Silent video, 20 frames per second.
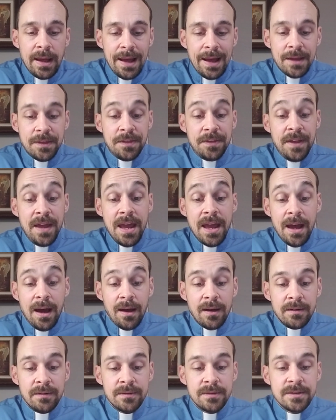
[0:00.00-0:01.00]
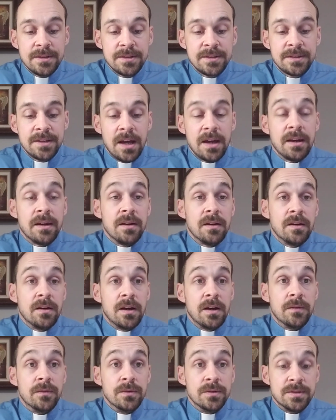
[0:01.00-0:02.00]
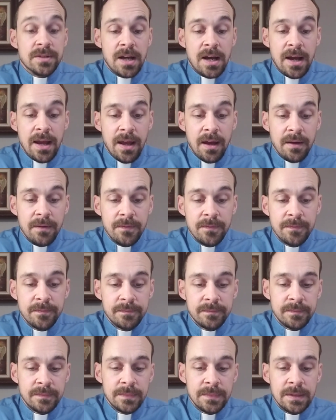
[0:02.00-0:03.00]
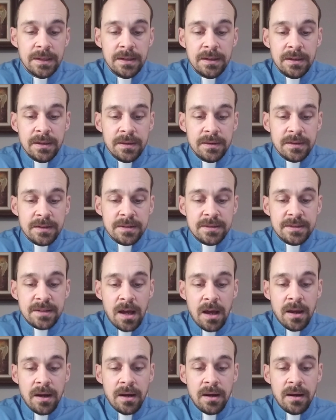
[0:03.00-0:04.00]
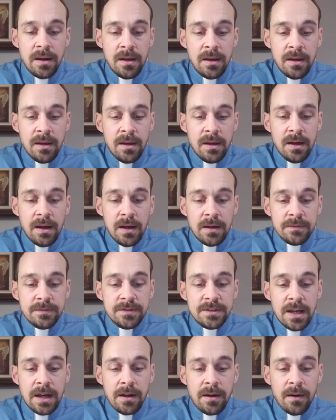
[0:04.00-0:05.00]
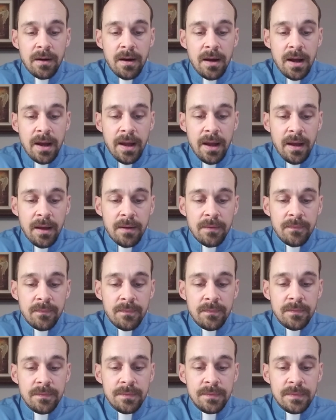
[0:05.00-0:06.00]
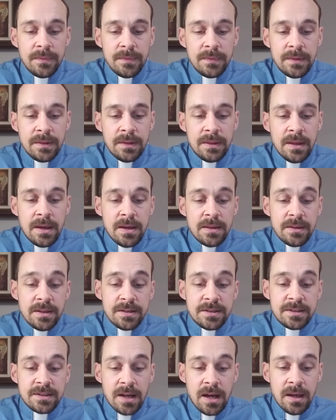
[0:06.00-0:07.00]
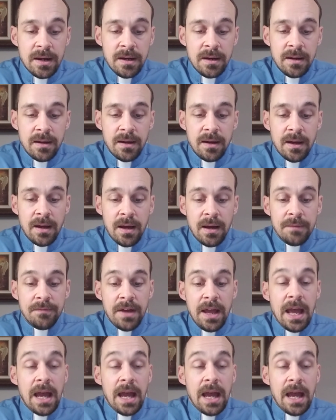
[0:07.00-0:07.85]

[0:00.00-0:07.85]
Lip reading: Athaiah, son of Uzziah, the son of Zechariah, the son of